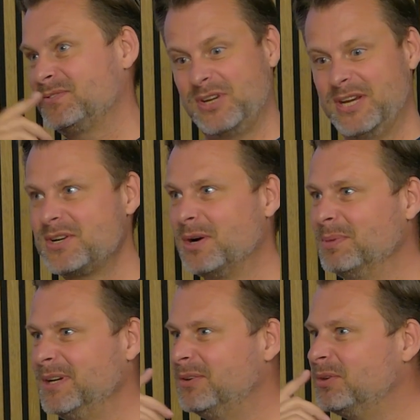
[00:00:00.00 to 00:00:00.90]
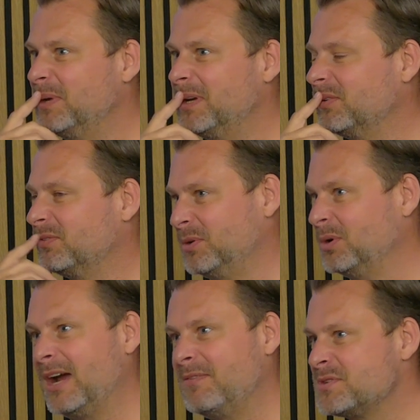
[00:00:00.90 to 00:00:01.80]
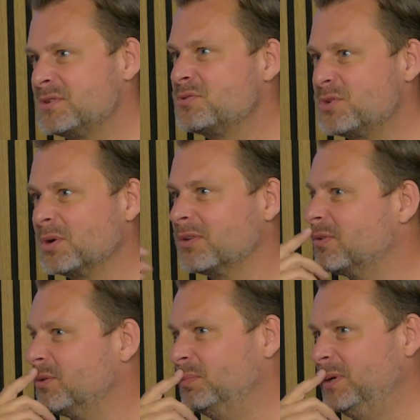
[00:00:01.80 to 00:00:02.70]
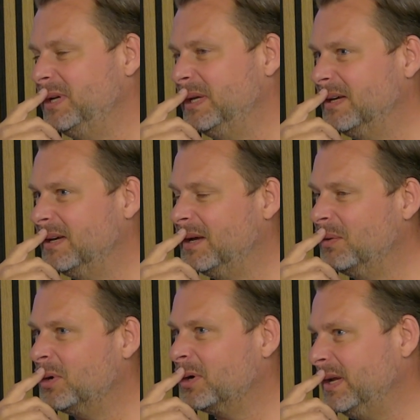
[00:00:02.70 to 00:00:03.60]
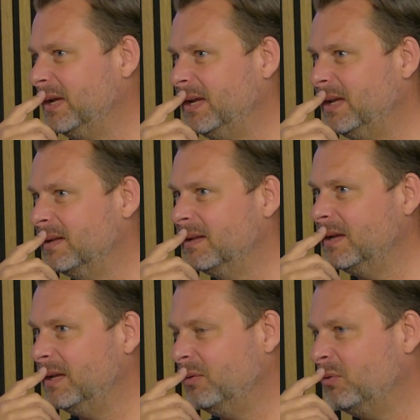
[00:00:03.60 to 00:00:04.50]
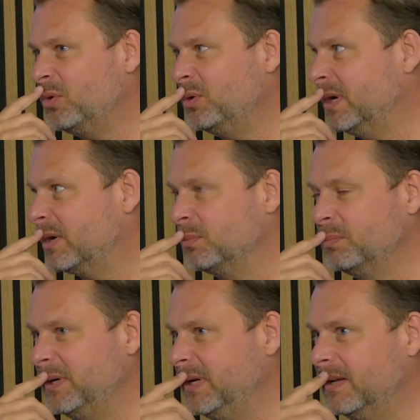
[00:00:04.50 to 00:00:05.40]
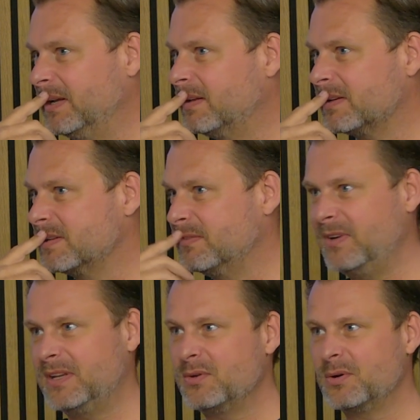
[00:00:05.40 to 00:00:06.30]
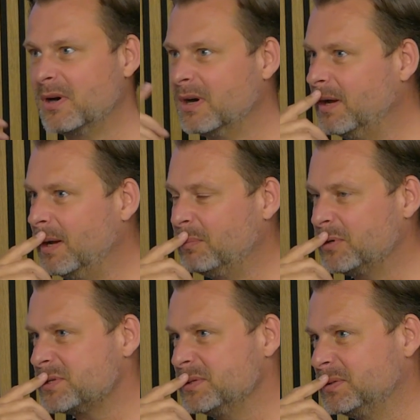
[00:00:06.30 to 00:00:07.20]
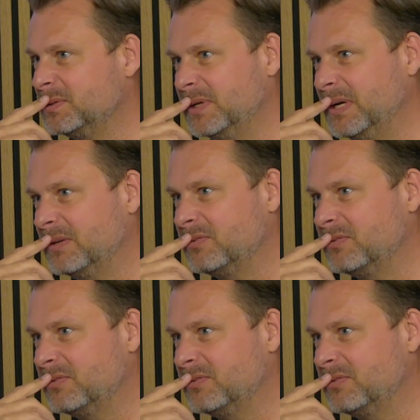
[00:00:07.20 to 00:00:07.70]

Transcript: change companies, because your life is too short to be working in a role in a company that doesn't fit your personal